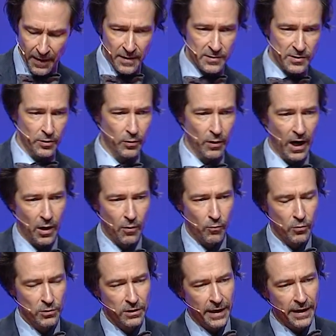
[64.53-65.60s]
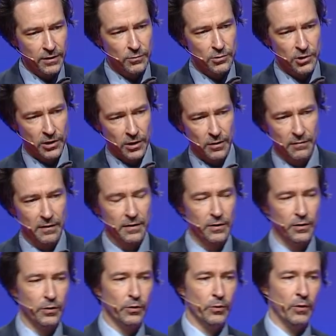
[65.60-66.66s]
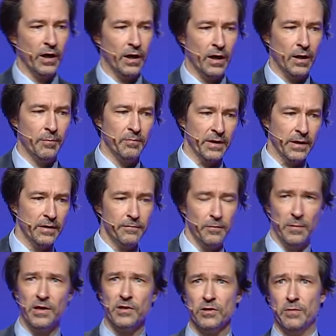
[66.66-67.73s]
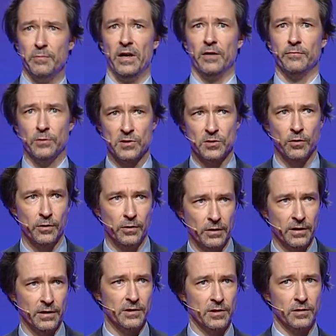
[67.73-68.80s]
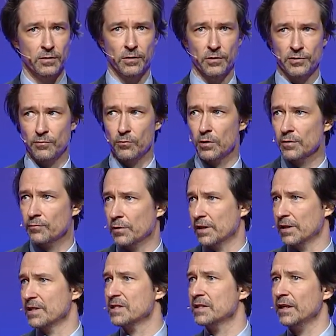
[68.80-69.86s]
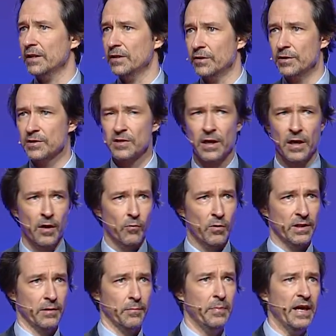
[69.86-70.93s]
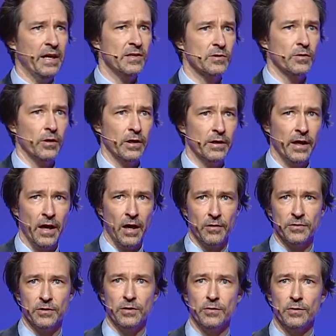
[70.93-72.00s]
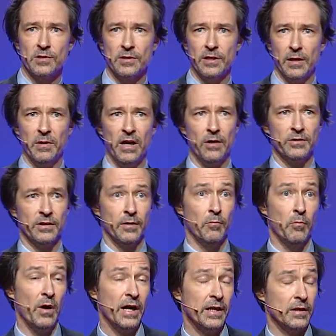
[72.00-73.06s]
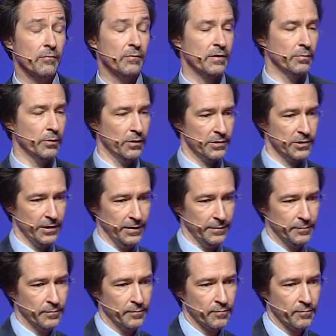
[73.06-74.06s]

So I would like to share with you information about what's going on in the technology world, what are the standards, what are they based on, how to use them, how to combine them with blockchain.